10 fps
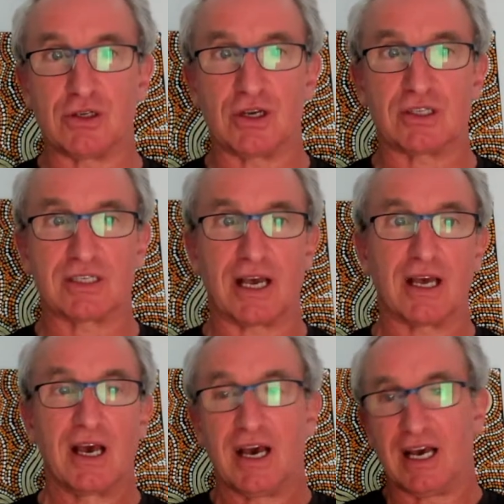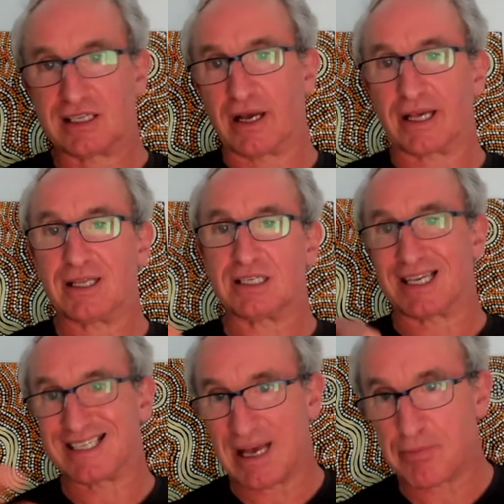You can say it's like this
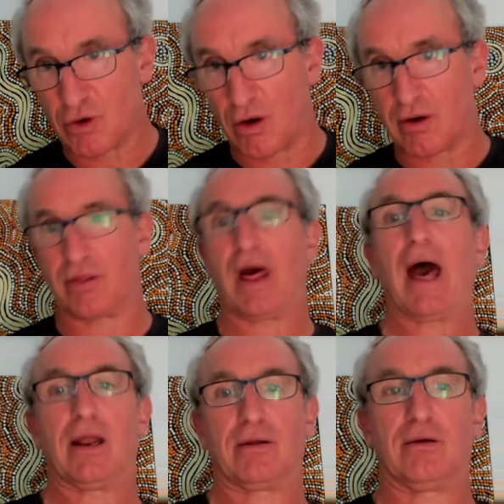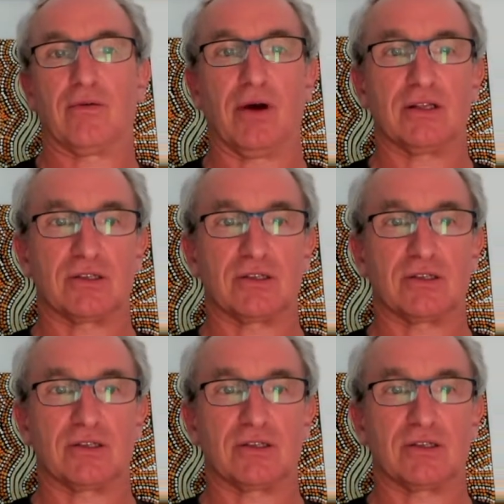except not that, right?